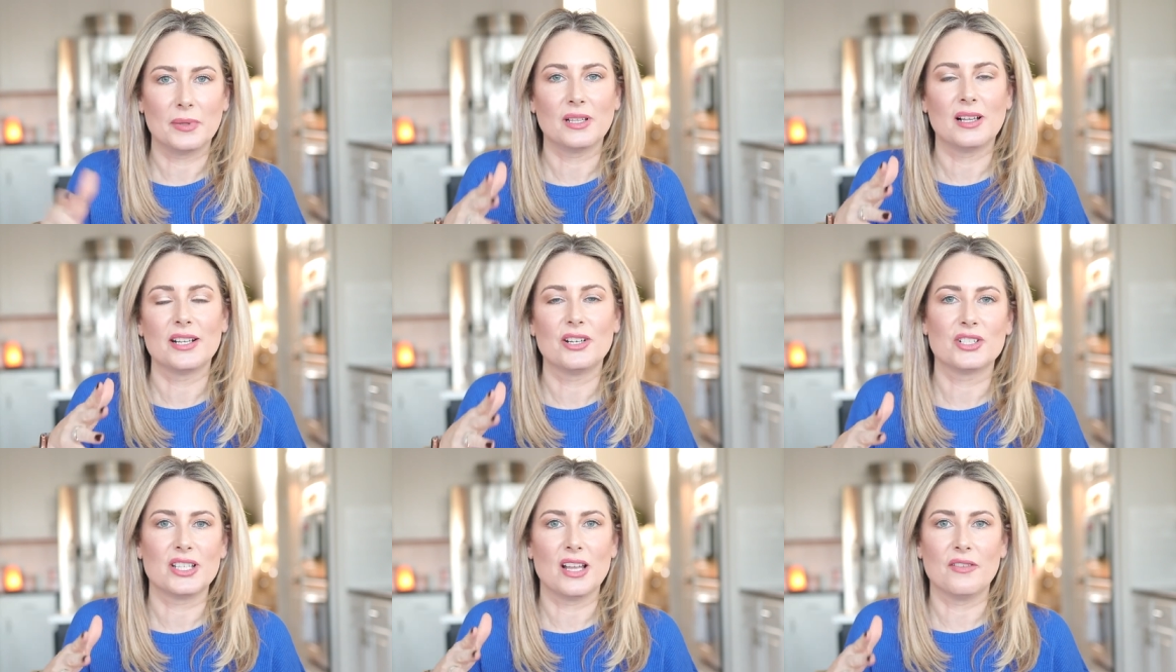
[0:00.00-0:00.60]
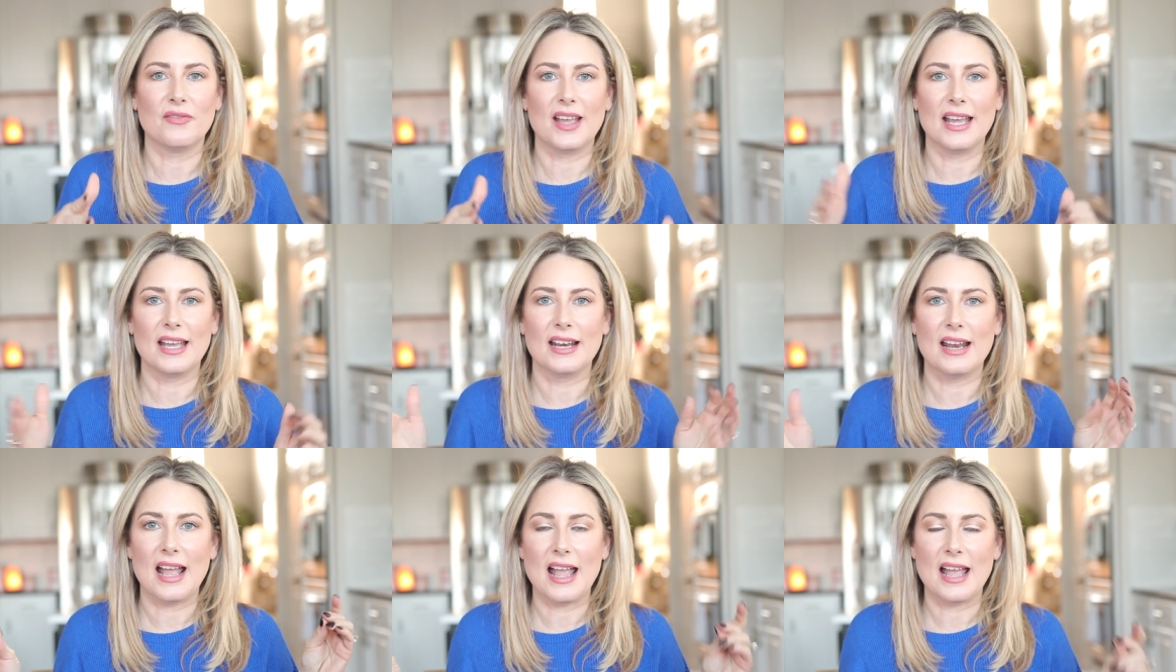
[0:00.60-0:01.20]
plug yourself
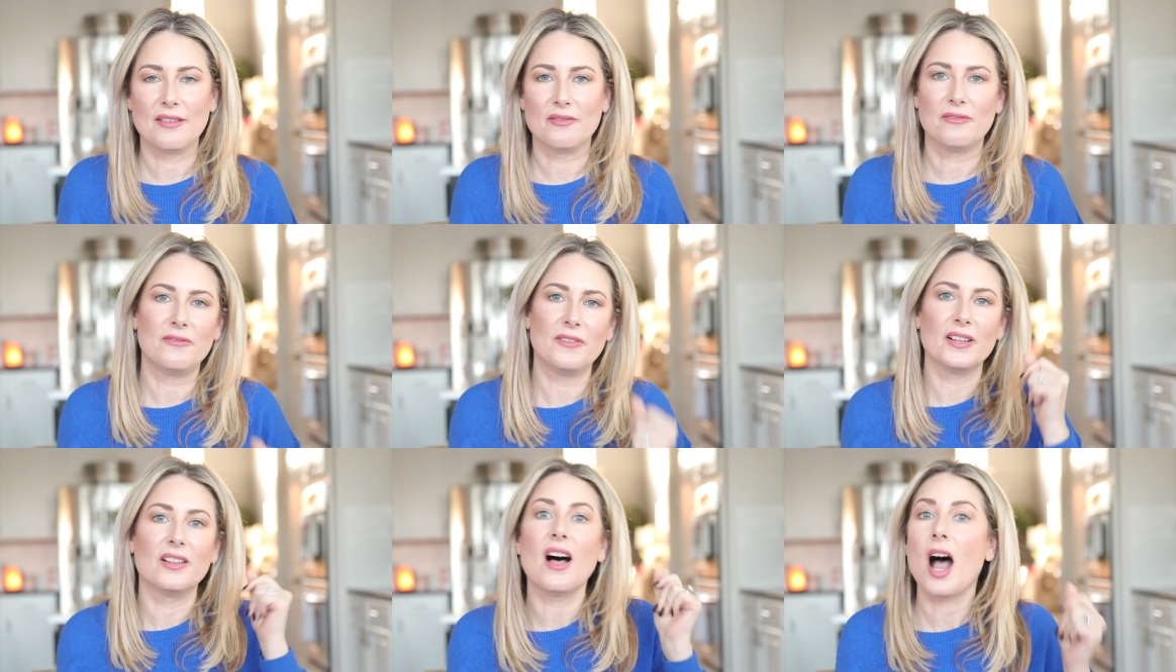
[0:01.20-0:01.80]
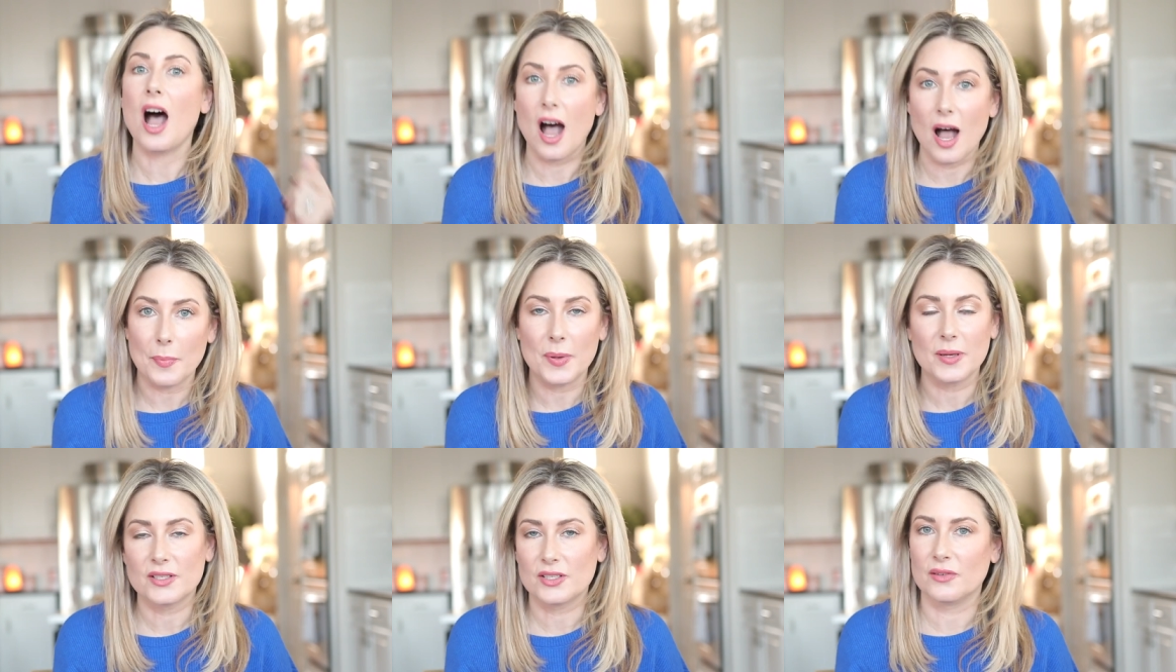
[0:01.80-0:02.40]
in, and fill up,